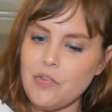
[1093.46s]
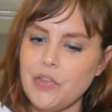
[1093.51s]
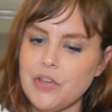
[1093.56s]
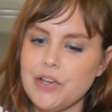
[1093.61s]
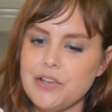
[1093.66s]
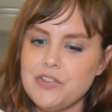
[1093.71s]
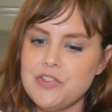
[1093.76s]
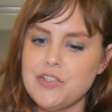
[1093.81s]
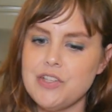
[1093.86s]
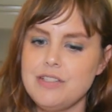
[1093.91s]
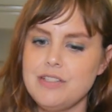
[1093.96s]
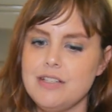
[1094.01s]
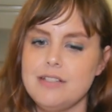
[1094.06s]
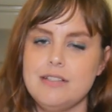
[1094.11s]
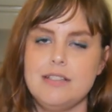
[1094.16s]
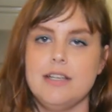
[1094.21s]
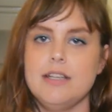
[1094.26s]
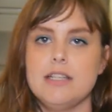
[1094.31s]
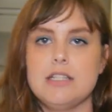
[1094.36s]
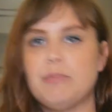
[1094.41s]
The
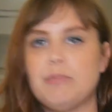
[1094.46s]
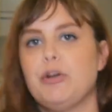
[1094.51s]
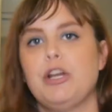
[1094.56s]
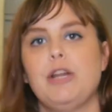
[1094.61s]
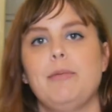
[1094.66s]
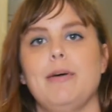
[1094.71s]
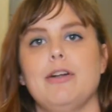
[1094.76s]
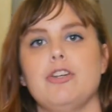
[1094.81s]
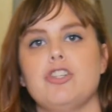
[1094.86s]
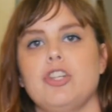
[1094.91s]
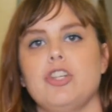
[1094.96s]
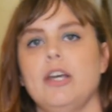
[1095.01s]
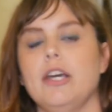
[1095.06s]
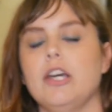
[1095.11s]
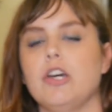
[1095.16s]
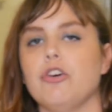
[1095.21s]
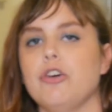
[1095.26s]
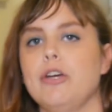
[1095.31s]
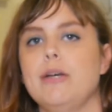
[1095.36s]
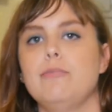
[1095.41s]
consistency is pretty much
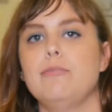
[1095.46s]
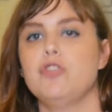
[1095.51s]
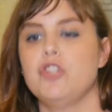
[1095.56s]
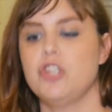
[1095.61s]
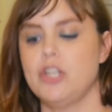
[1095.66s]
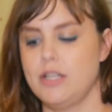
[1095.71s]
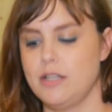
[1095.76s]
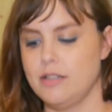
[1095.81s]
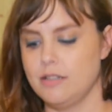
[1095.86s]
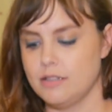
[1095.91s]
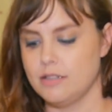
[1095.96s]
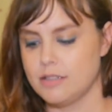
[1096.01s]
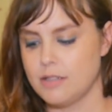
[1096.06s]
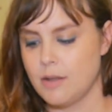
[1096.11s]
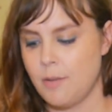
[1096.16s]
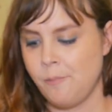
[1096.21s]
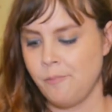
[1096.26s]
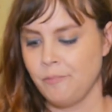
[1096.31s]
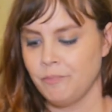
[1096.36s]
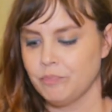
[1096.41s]
like cream
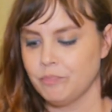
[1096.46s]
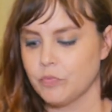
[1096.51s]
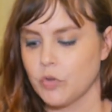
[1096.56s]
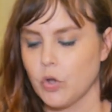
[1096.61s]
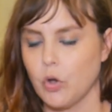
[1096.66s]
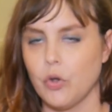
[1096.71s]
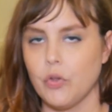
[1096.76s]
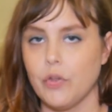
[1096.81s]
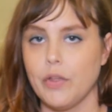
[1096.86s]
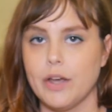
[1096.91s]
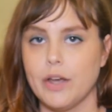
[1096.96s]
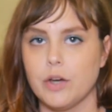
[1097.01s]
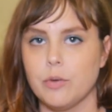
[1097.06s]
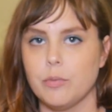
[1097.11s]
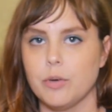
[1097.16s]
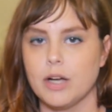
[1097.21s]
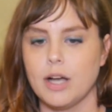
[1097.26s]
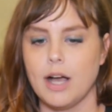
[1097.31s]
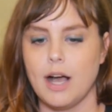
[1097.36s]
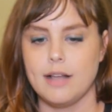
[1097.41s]
cheese or like a
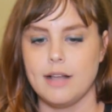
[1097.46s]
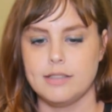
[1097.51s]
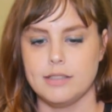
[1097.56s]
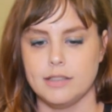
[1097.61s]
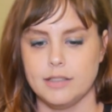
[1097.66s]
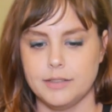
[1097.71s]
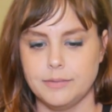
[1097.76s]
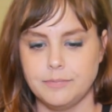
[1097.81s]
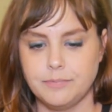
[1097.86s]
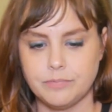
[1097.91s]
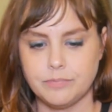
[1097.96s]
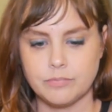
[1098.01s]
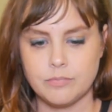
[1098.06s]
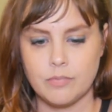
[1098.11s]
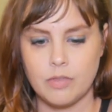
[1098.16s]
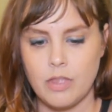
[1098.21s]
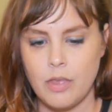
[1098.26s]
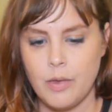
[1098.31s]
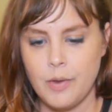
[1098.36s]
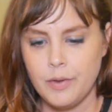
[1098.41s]
ricotta.
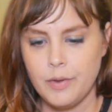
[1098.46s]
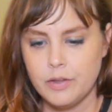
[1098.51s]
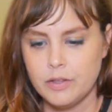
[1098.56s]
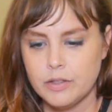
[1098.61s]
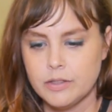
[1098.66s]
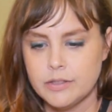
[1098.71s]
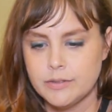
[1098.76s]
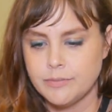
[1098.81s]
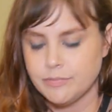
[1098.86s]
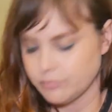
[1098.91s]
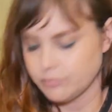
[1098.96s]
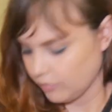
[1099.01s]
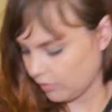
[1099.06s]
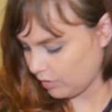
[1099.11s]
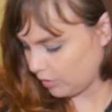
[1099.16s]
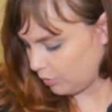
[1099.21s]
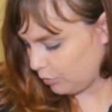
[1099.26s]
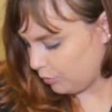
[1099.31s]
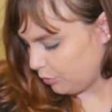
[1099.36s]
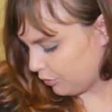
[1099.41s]

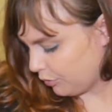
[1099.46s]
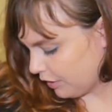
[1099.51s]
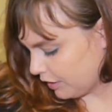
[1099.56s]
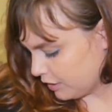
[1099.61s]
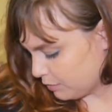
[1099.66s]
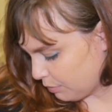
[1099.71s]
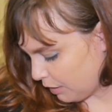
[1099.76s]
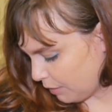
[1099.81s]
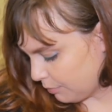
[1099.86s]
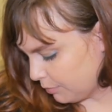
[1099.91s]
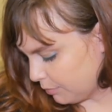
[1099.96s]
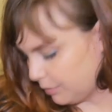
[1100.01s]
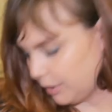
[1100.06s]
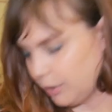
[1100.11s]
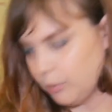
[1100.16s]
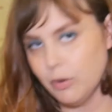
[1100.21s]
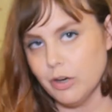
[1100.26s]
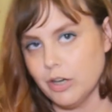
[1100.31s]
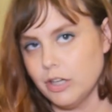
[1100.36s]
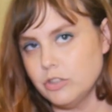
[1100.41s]
Ooh, that's
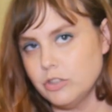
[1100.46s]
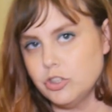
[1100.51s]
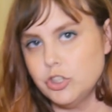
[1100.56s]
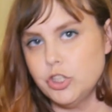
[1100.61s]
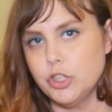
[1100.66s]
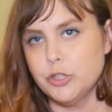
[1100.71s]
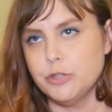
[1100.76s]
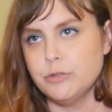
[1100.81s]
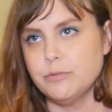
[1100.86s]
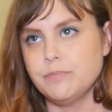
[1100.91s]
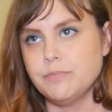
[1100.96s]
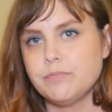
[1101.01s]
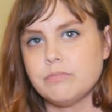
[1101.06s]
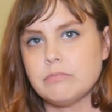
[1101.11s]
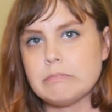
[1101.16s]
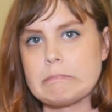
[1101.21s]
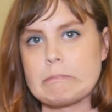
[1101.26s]
probably what I'll do.